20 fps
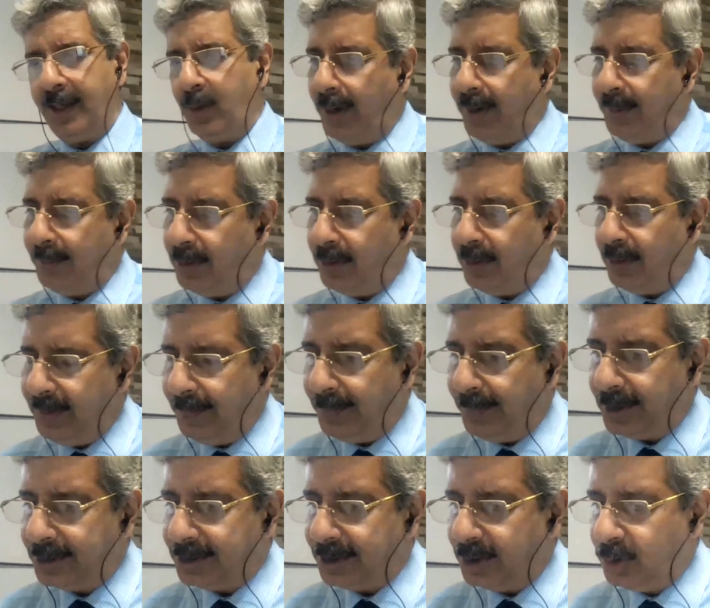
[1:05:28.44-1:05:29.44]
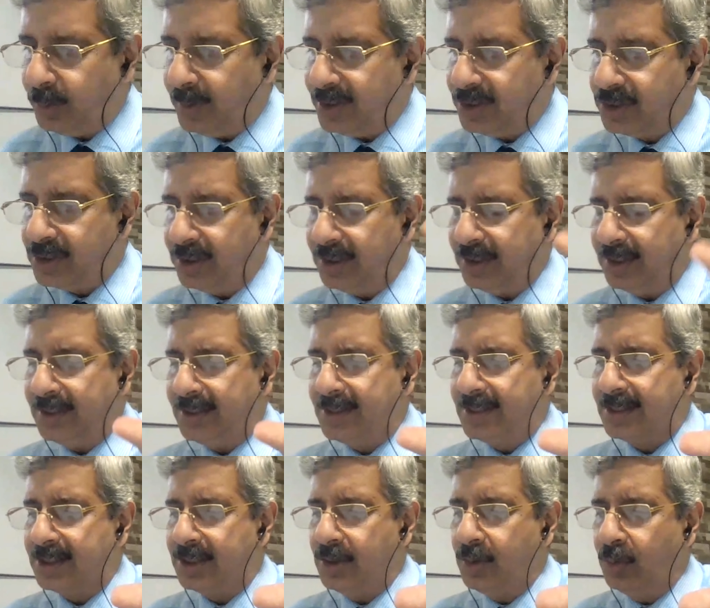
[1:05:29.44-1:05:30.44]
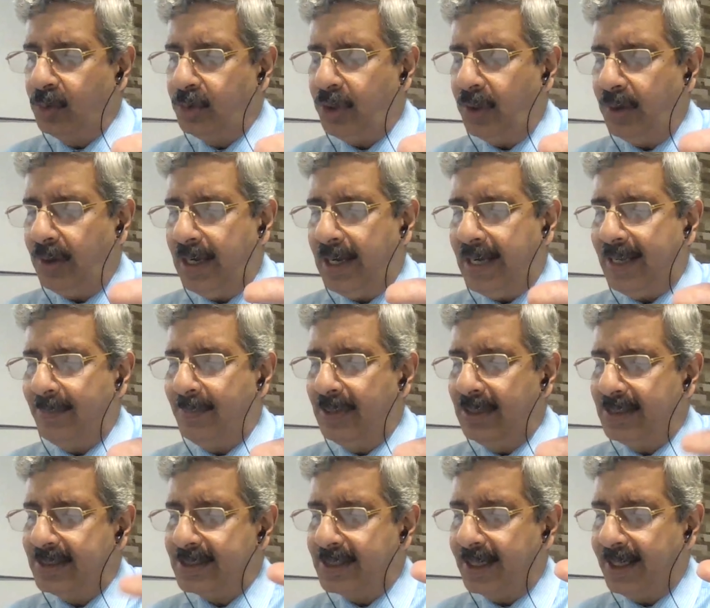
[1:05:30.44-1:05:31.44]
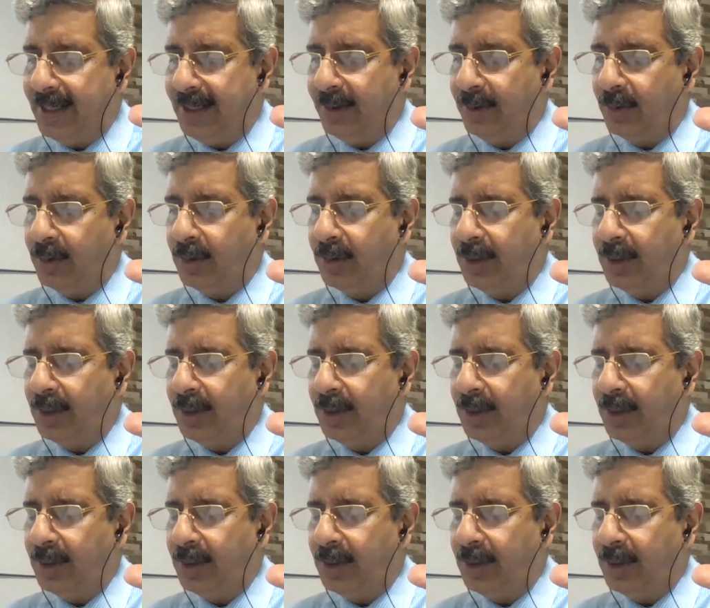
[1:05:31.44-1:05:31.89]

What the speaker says: one more important question is, do your labels have